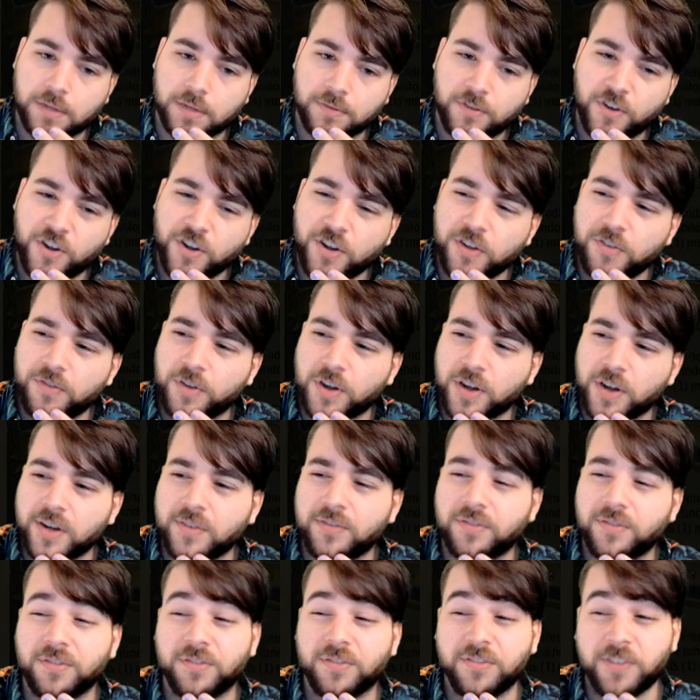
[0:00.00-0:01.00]
Very, very,
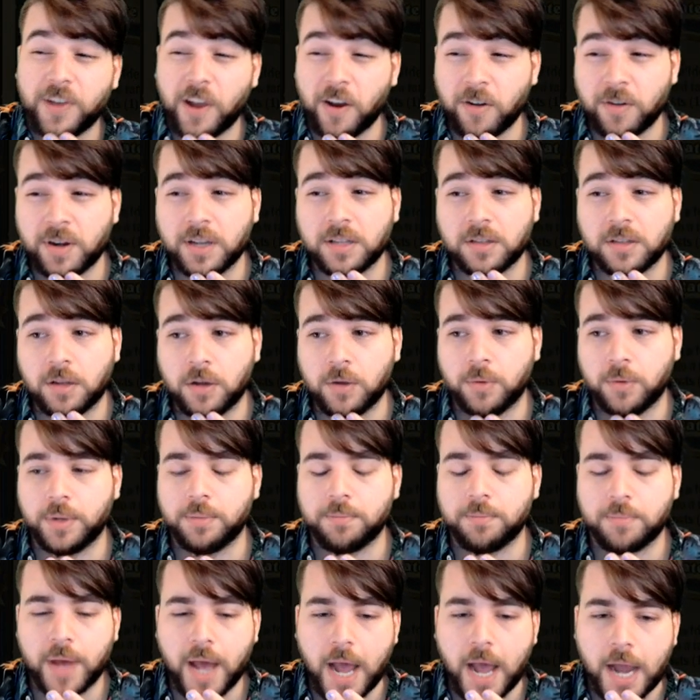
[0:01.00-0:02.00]
very low
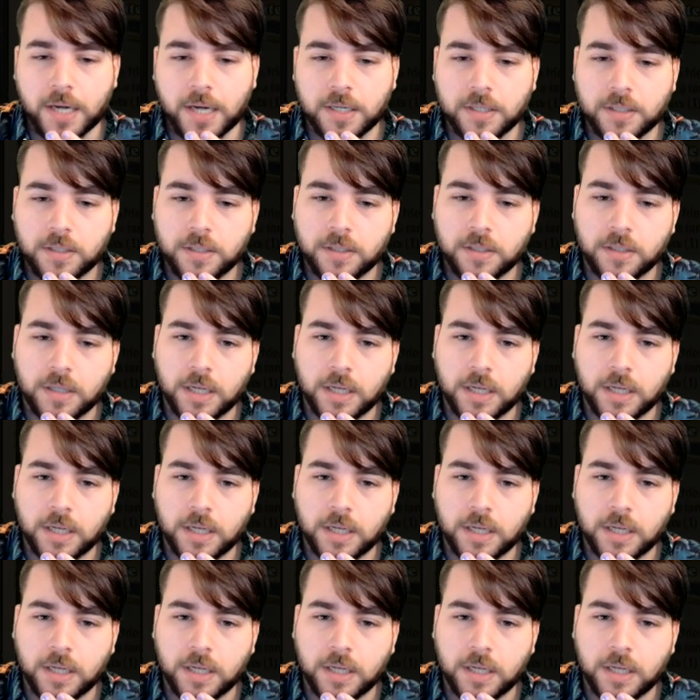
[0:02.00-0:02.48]
impact